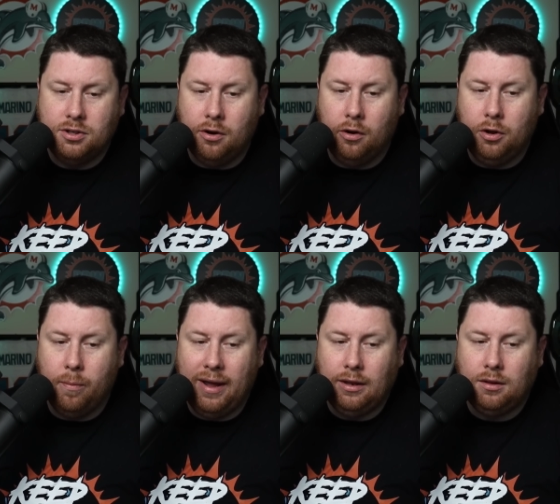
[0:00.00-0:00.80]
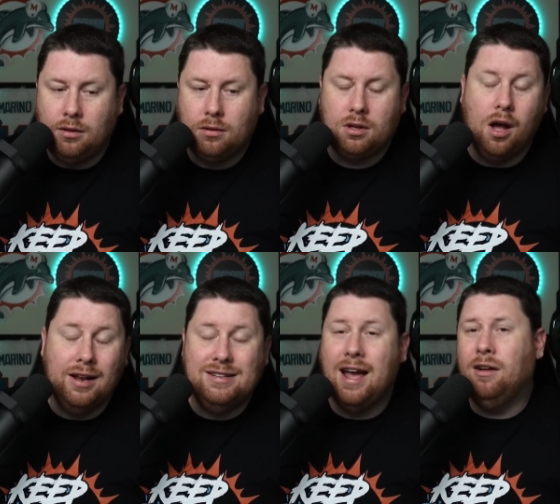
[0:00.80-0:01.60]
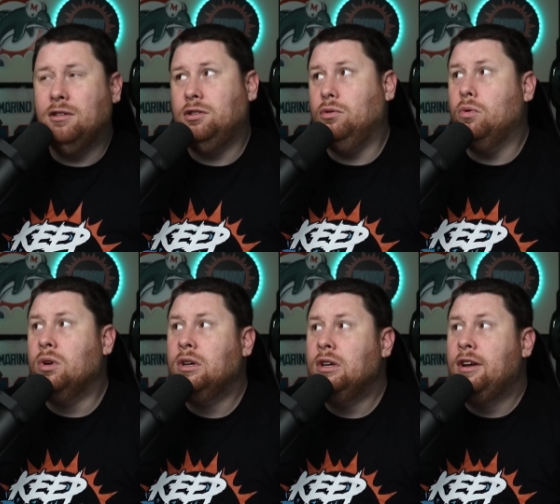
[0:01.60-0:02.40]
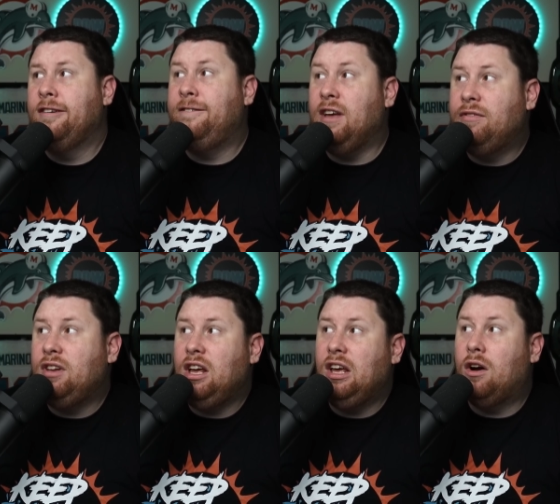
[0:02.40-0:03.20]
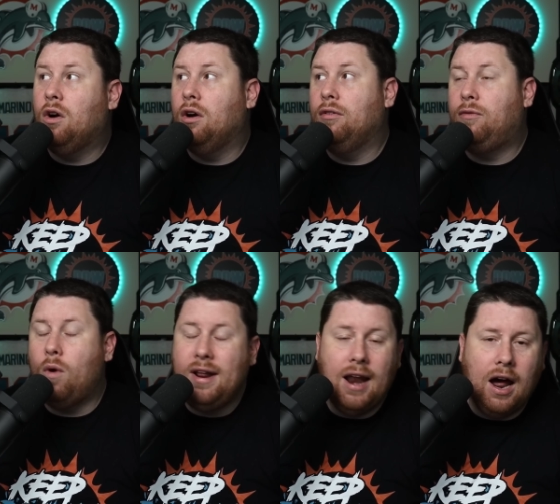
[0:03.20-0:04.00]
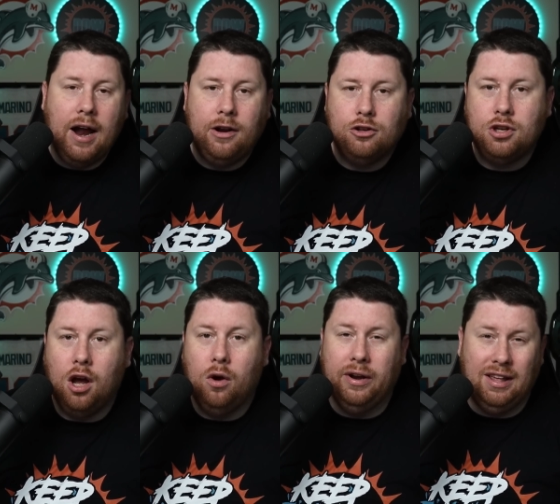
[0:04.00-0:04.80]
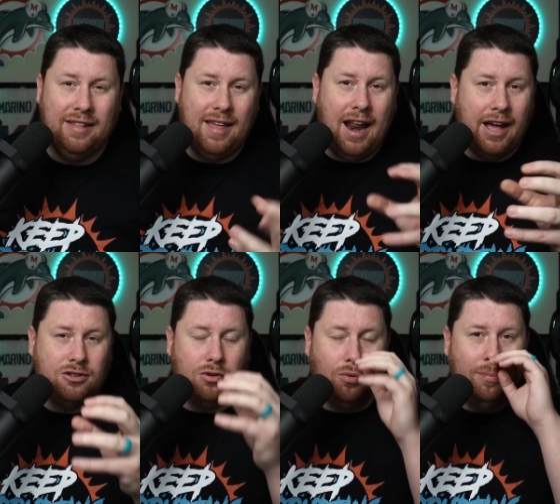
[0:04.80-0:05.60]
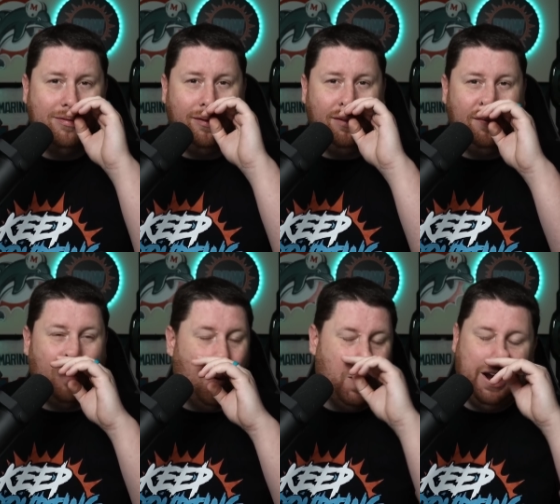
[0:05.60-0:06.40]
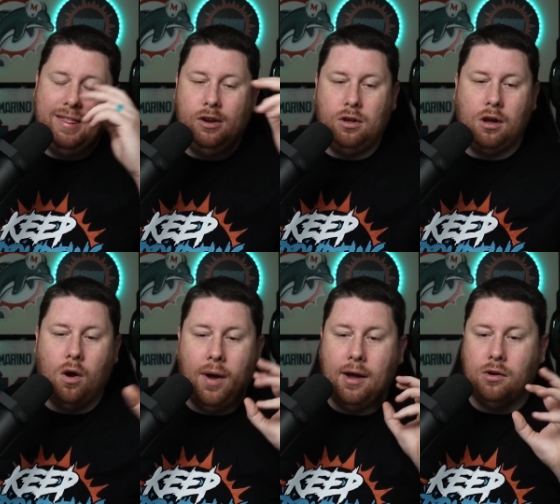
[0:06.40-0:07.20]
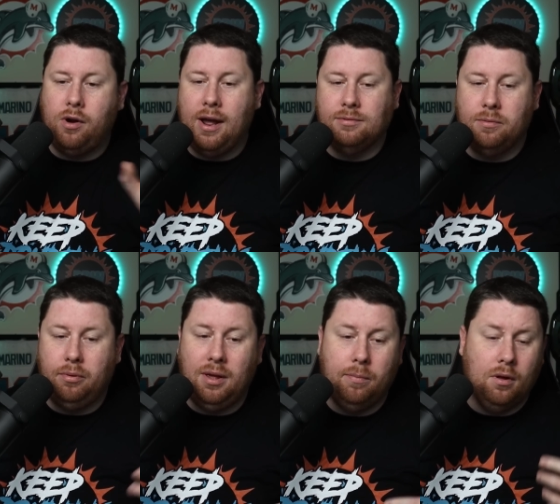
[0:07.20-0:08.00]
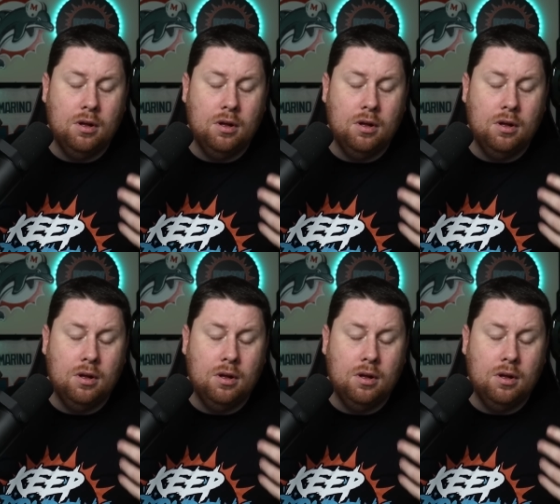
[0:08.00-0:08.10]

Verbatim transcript: You know, you might cut down to 50 or 49 or so and you get that extra room for the four and then you can go out and grab some people